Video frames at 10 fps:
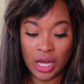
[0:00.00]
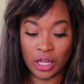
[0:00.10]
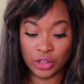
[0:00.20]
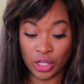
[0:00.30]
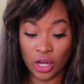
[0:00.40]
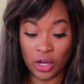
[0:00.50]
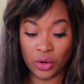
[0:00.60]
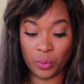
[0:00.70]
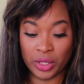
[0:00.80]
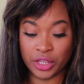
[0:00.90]

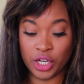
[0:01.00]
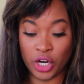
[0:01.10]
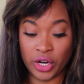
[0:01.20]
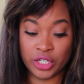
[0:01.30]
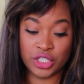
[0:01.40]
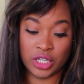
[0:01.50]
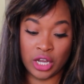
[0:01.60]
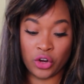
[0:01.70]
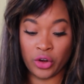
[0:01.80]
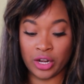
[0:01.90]
along with current
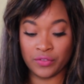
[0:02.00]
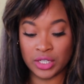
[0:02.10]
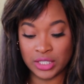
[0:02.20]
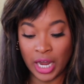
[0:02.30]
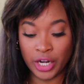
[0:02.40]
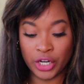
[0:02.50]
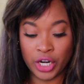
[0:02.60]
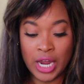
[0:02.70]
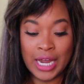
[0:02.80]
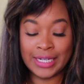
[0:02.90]
Chanel creative
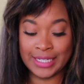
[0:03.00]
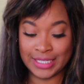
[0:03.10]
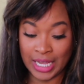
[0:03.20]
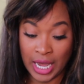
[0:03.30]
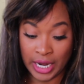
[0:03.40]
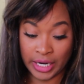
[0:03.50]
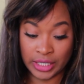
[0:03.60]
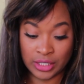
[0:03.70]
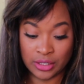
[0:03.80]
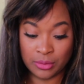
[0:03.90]
designer, designed